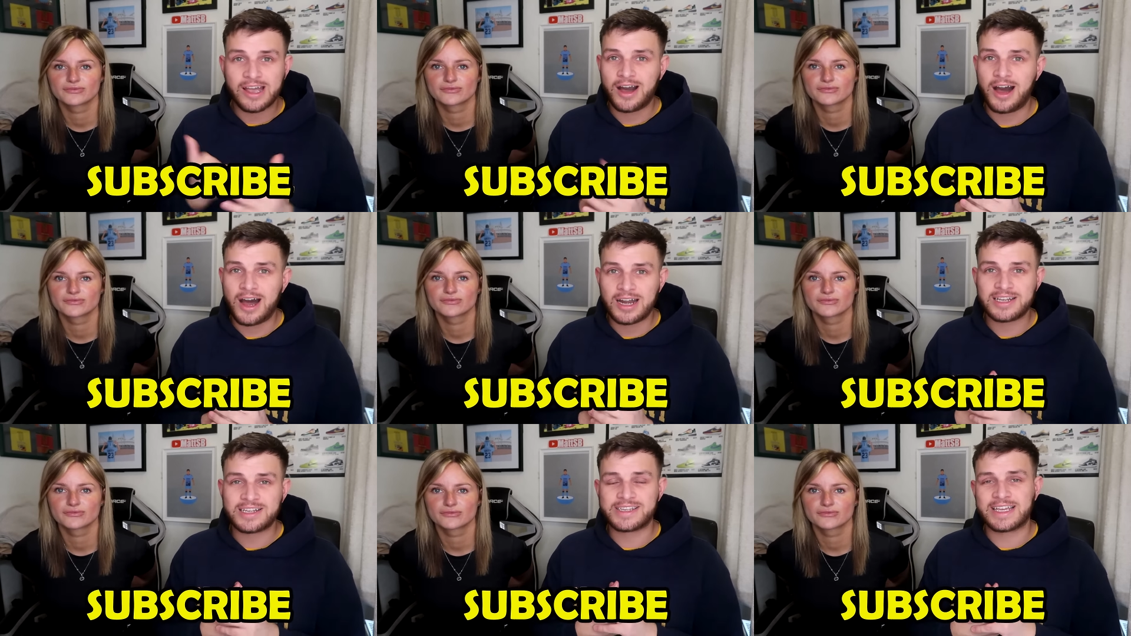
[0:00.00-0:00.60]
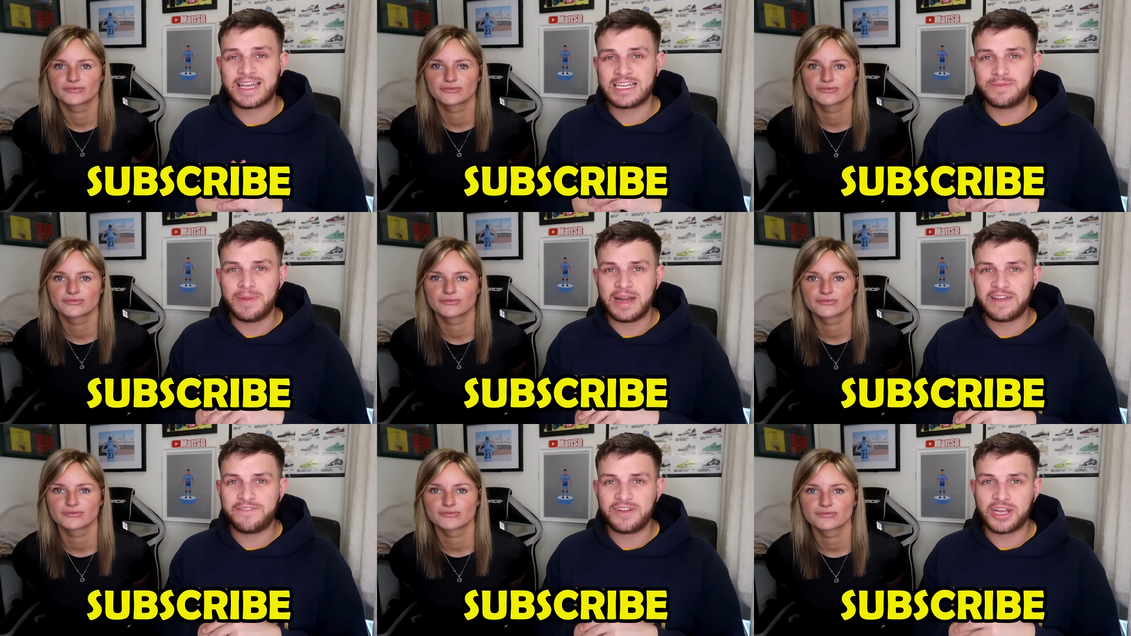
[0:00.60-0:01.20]
Speaker 1: hard to get as
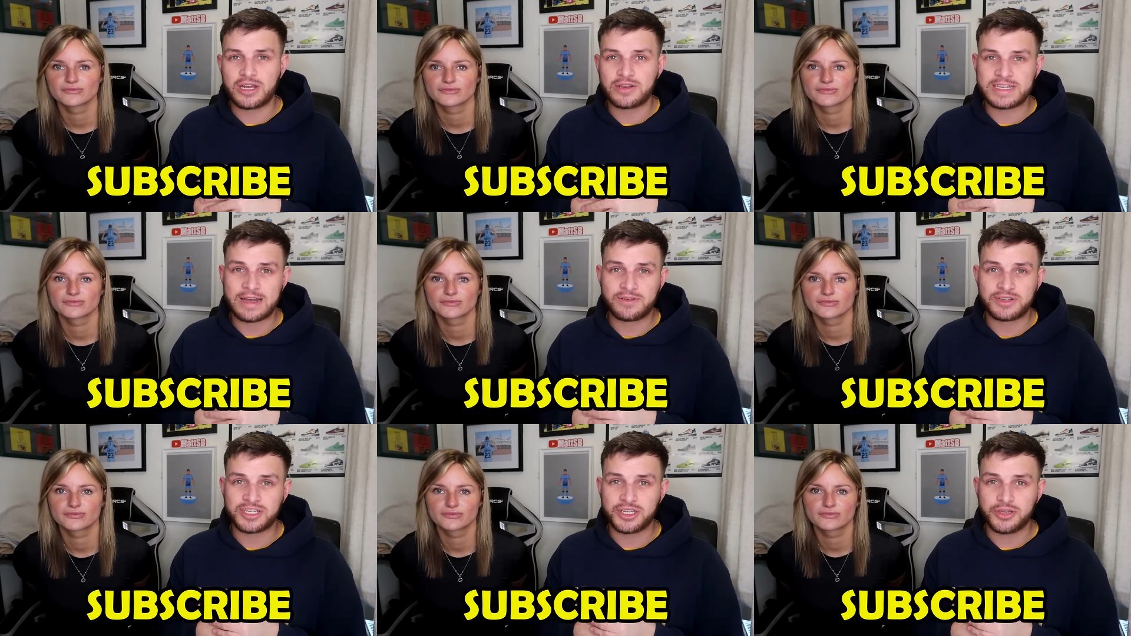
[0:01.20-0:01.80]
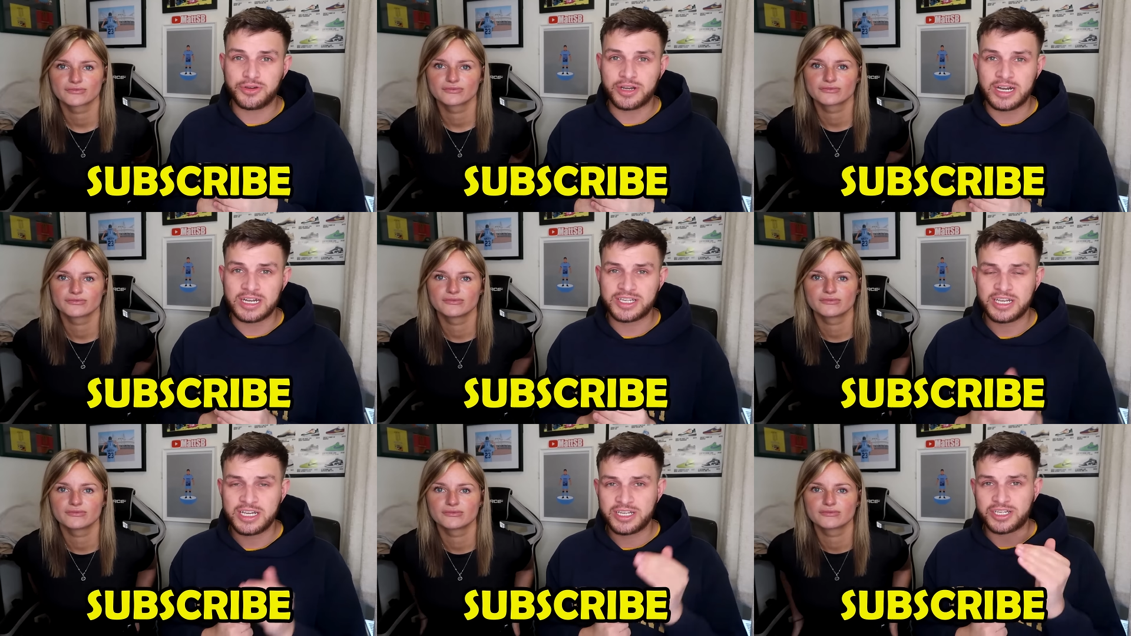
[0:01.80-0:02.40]
many videos out to you
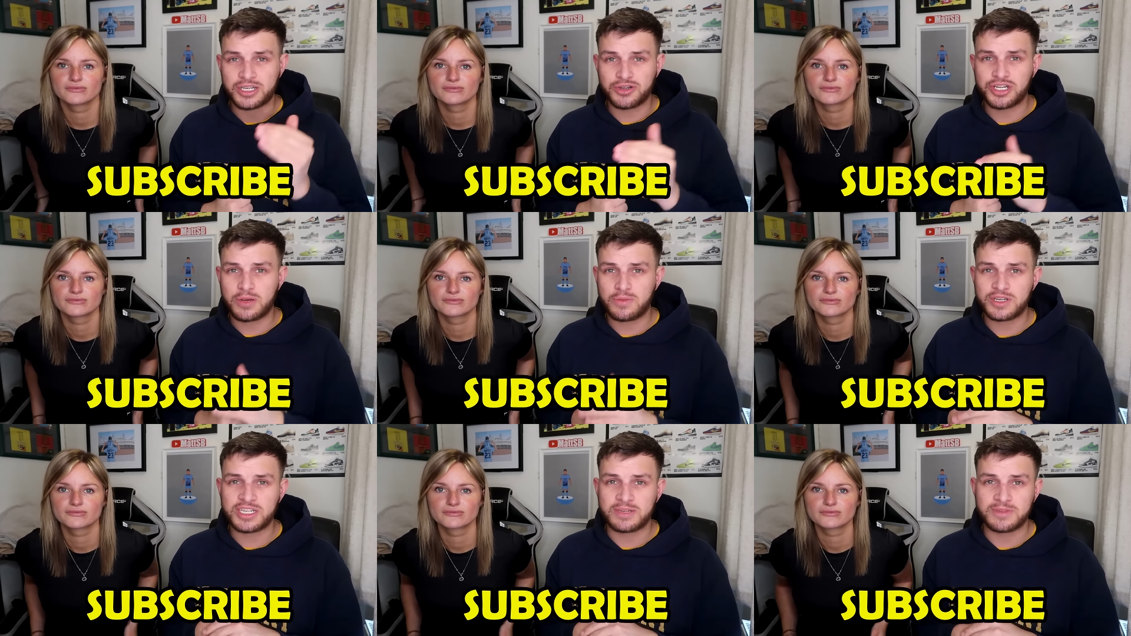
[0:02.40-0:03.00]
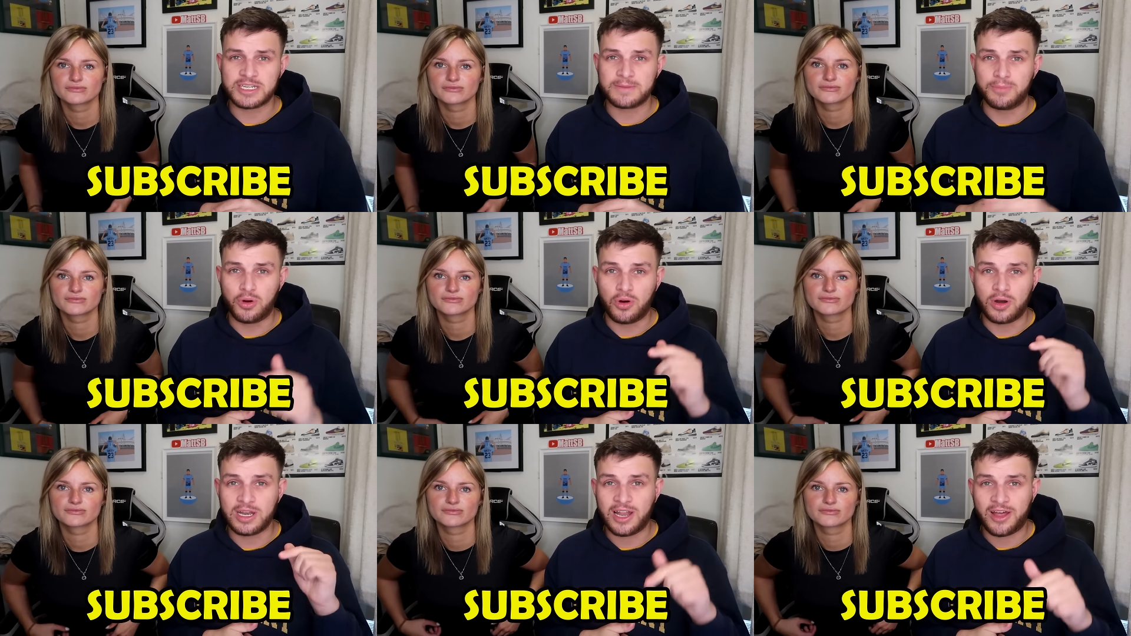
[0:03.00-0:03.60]
guys, so show us some
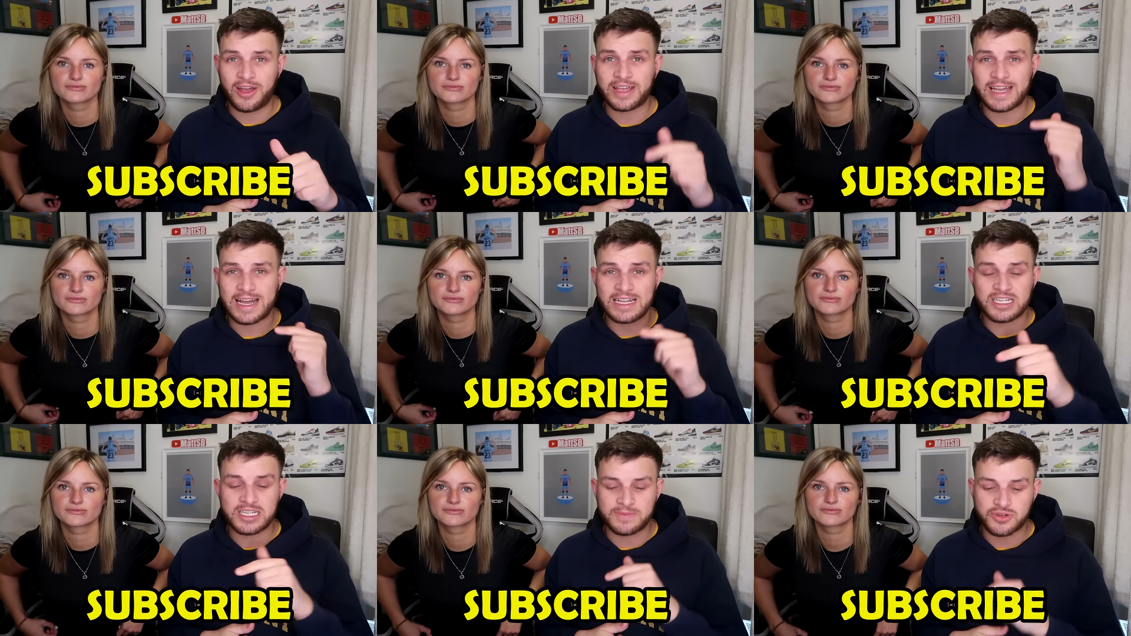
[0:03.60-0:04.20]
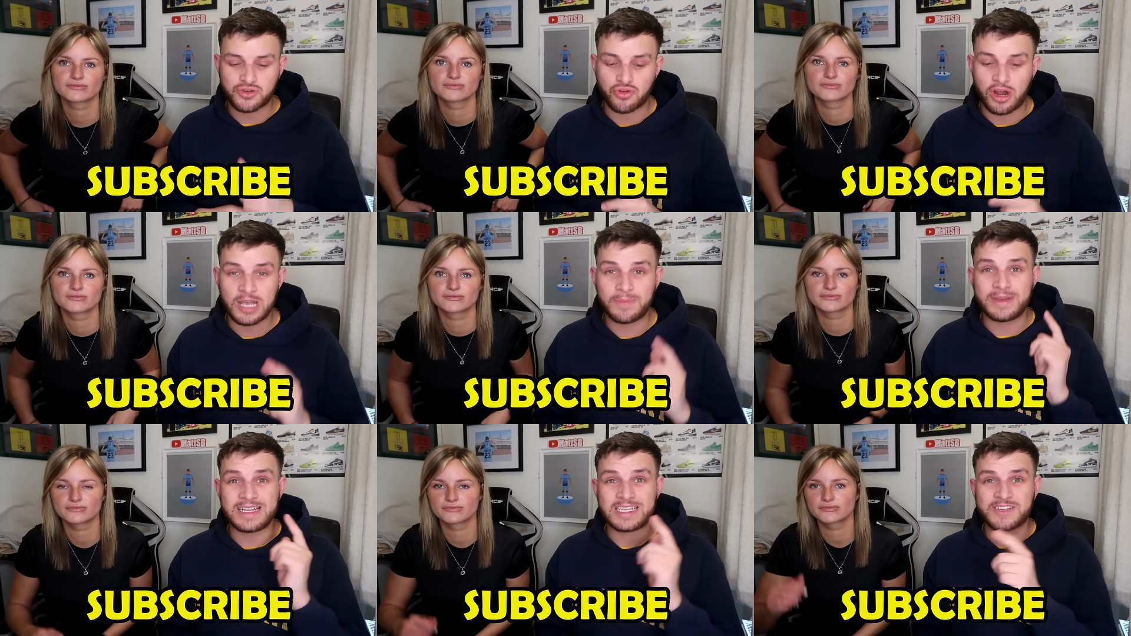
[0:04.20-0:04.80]
support. Like and
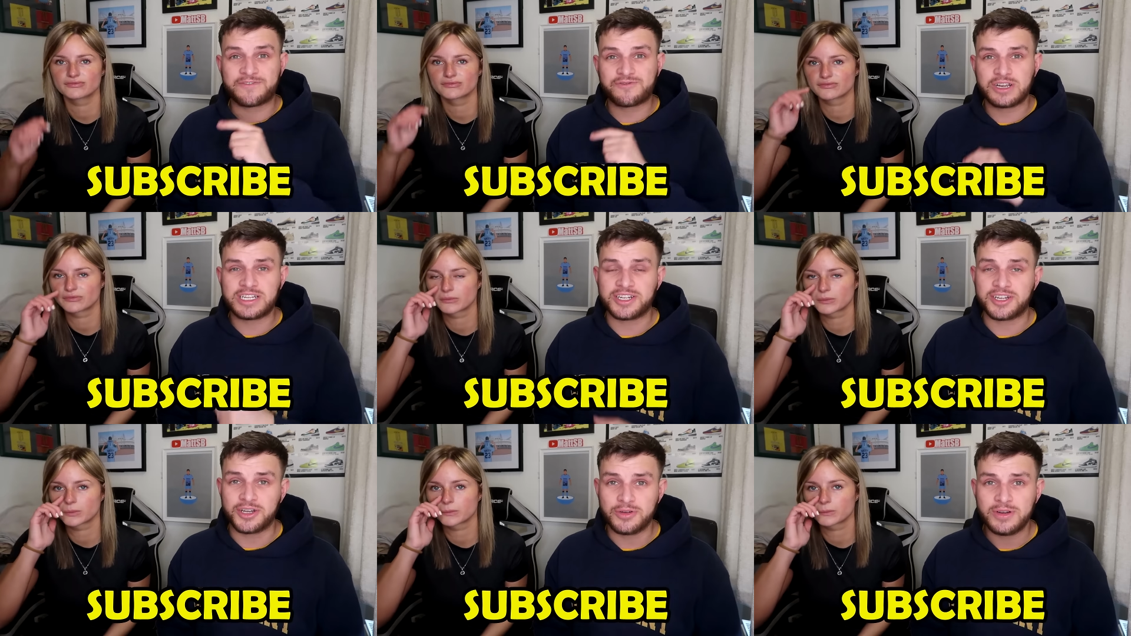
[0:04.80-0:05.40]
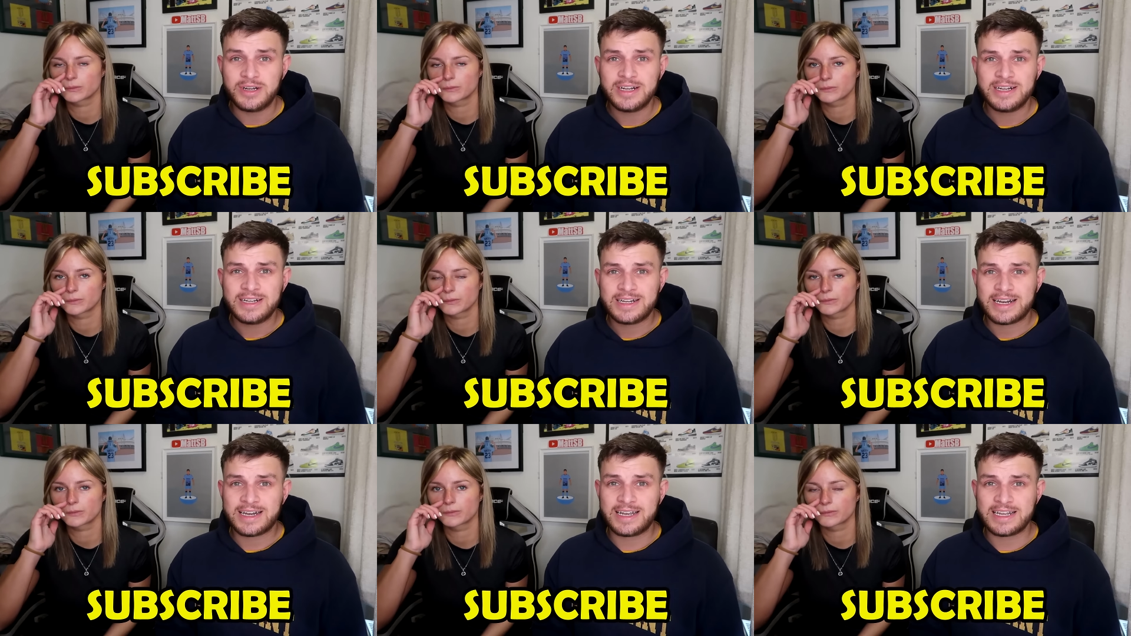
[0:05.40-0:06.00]
subscribe, it's free to do.
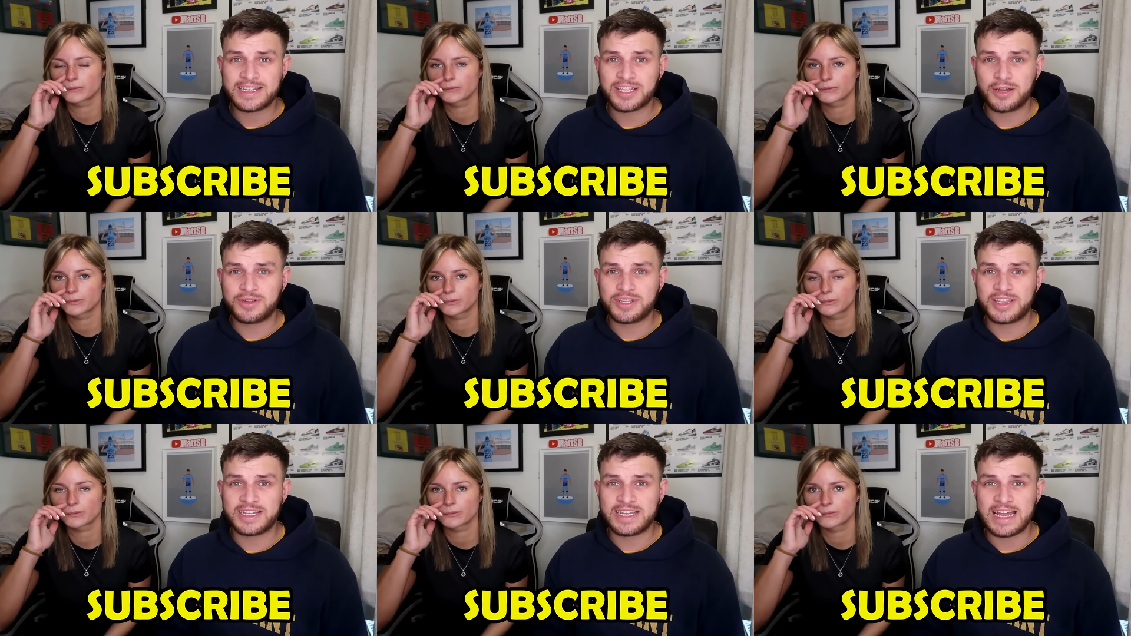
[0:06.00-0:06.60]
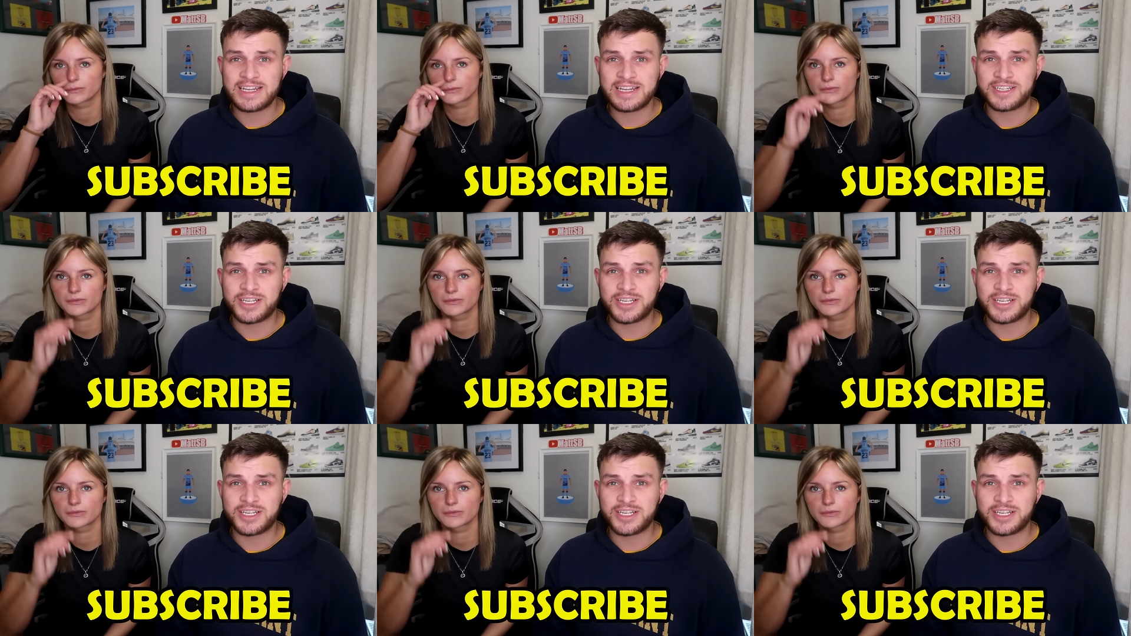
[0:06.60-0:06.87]
And let's go to the den,